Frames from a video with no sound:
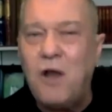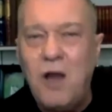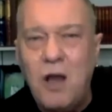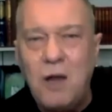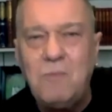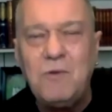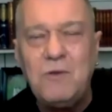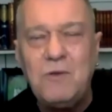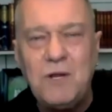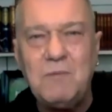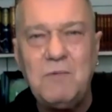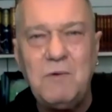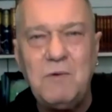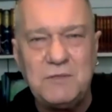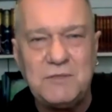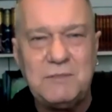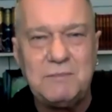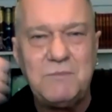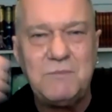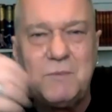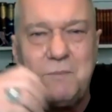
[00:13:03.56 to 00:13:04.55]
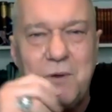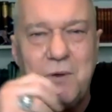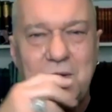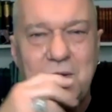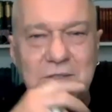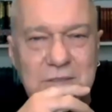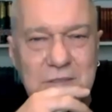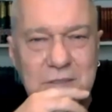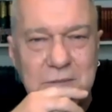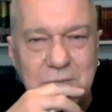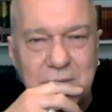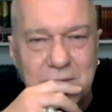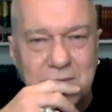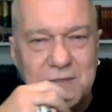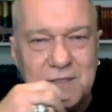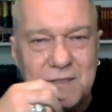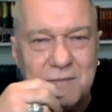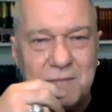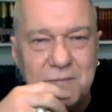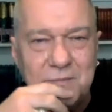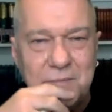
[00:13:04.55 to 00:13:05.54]
oh, well, you know, we'll post this one and
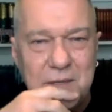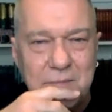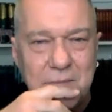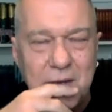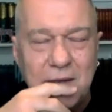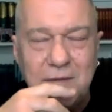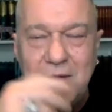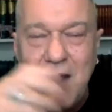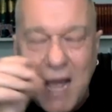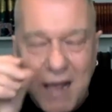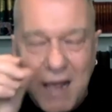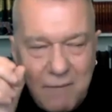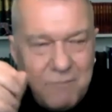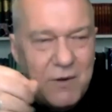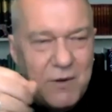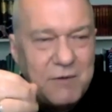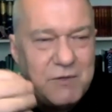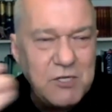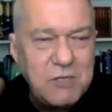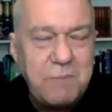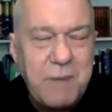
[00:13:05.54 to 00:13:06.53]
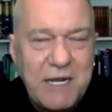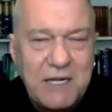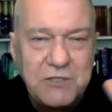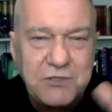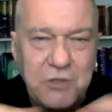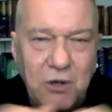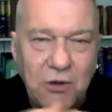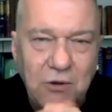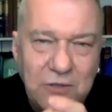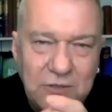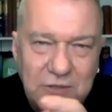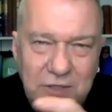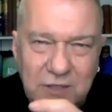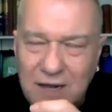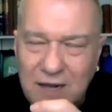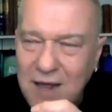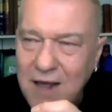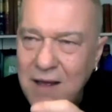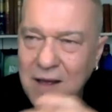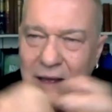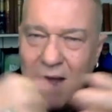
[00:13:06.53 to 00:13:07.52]
see what people, and we just picked songs. You know,
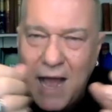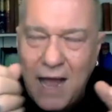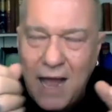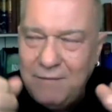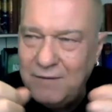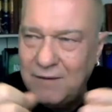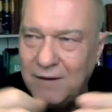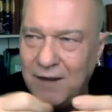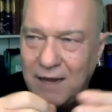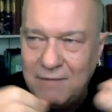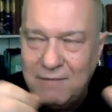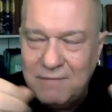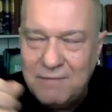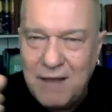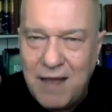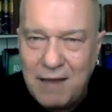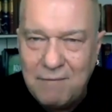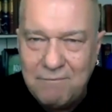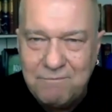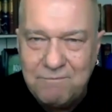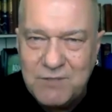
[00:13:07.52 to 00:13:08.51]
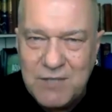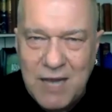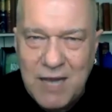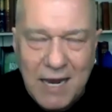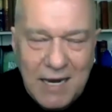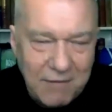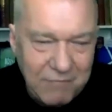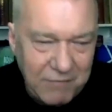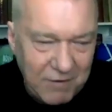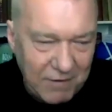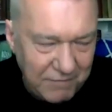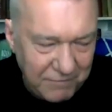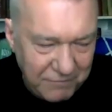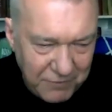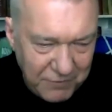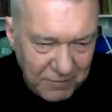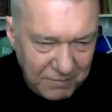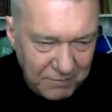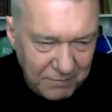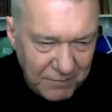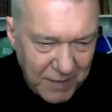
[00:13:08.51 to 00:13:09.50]
I sang everything
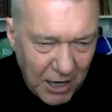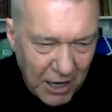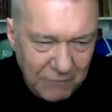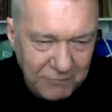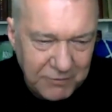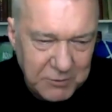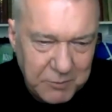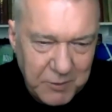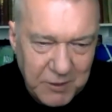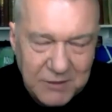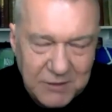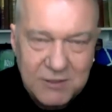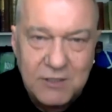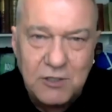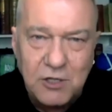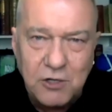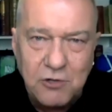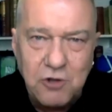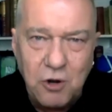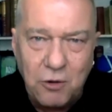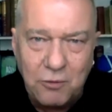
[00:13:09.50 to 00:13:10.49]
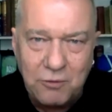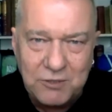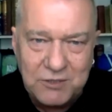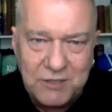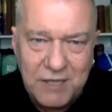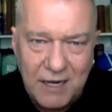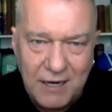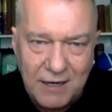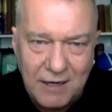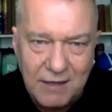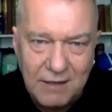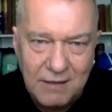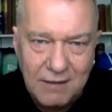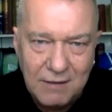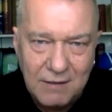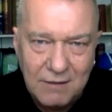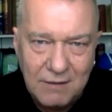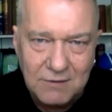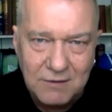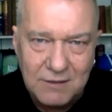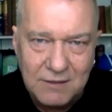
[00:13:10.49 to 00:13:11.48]
from Elvis Presley to Doris Day
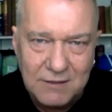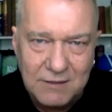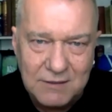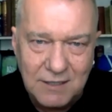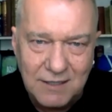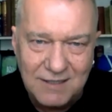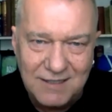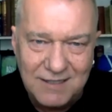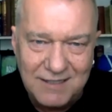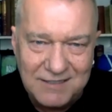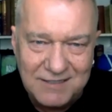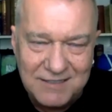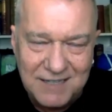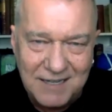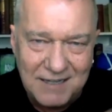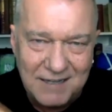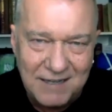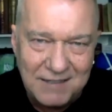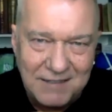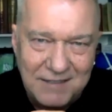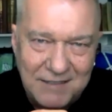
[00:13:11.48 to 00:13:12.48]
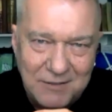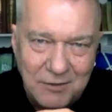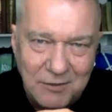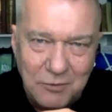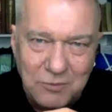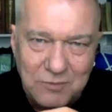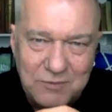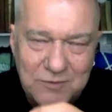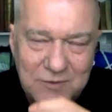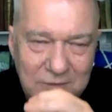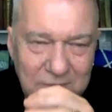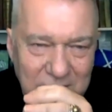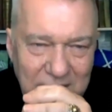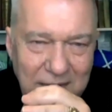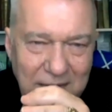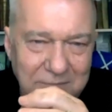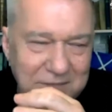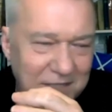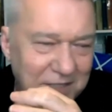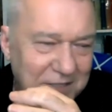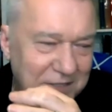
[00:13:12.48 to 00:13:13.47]
on these little
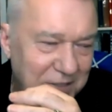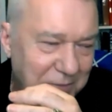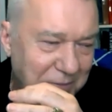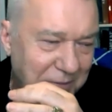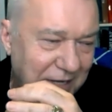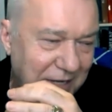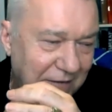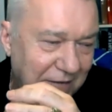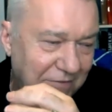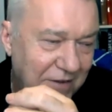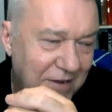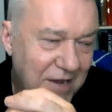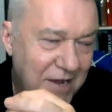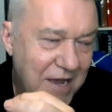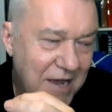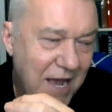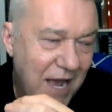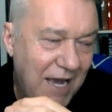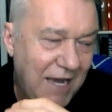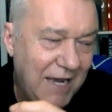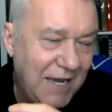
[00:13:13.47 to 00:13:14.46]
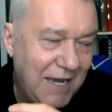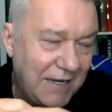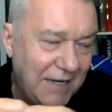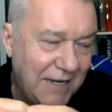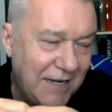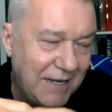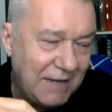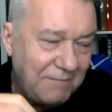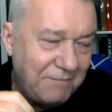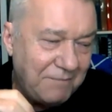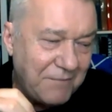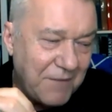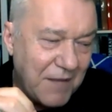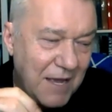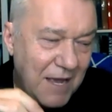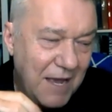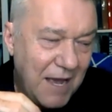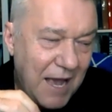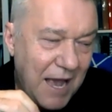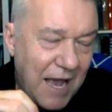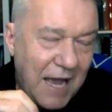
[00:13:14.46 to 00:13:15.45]
jam sessions we have.
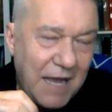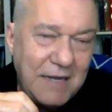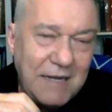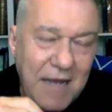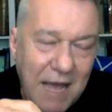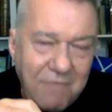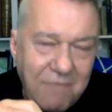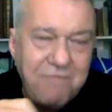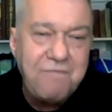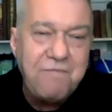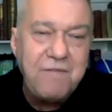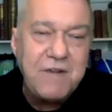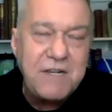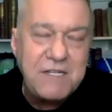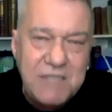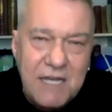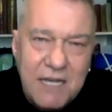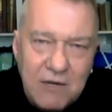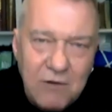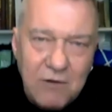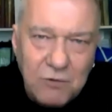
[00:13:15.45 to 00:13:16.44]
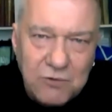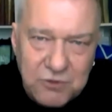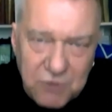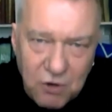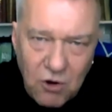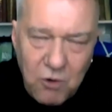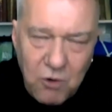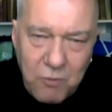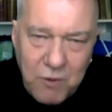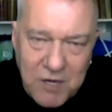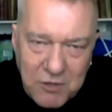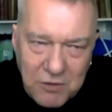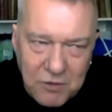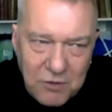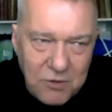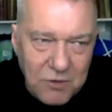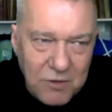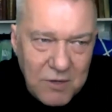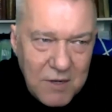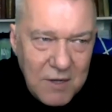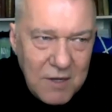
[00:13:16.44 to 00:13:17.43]
And every single song we
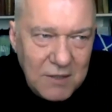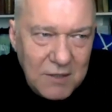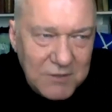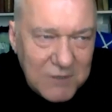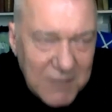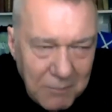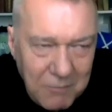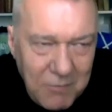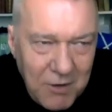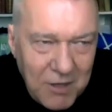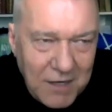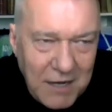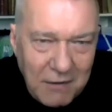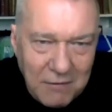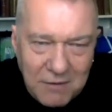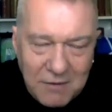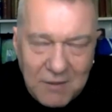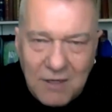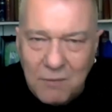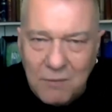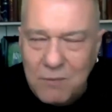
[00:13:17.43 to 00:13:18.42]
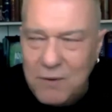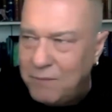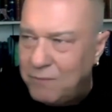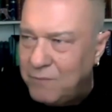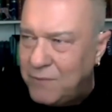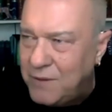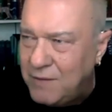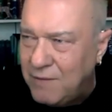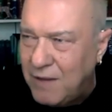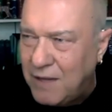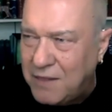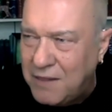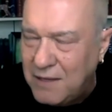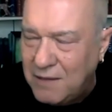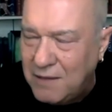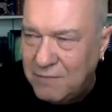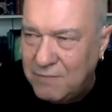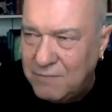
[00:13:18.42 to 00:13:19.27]
do, someone, you know, we I think